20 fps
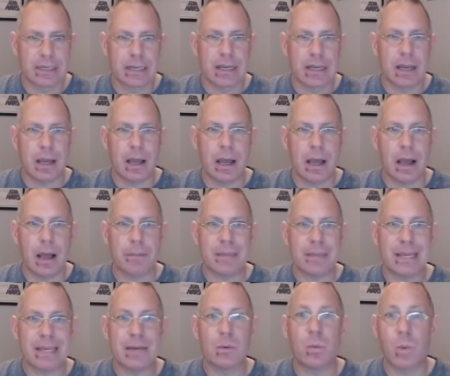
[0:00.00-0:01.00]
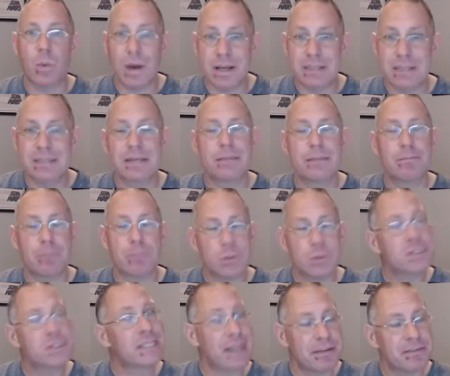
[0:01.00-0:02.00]
Um, it was
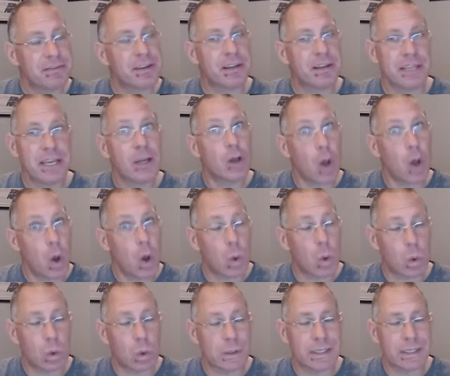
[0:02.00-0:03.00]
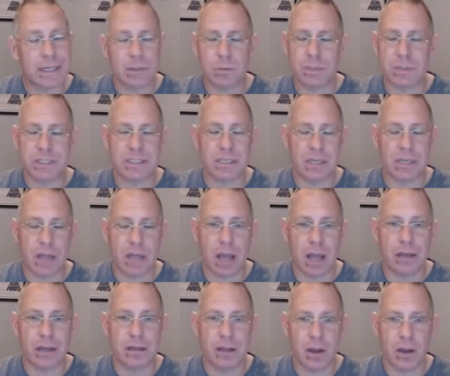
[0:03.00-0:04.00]
most definitely a cold. It was
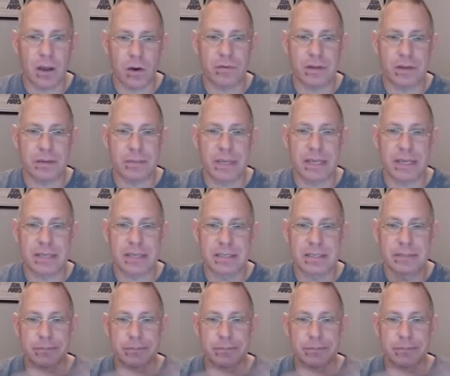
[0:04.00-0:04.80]
not COVID, because...